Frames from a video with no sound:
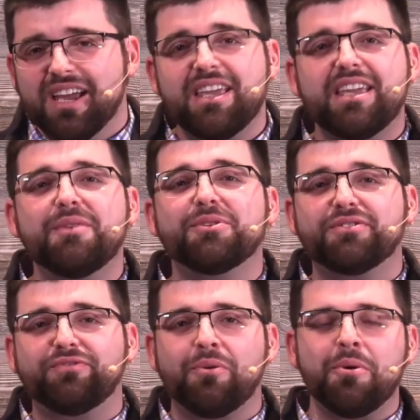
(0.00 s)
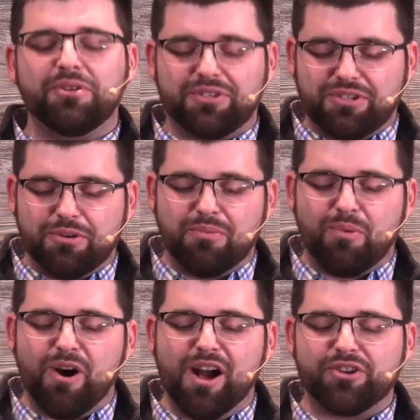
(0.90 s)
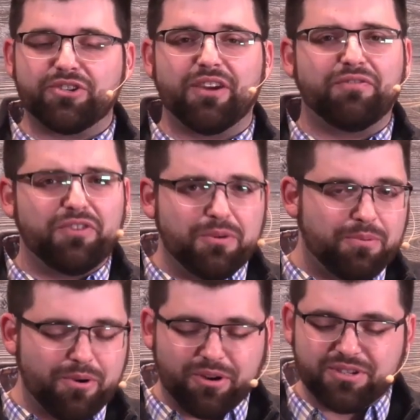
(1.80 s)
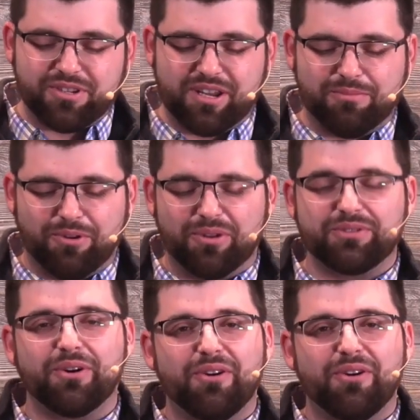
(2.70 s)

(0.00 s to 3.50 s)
He was forced to wash a few porcelain bowls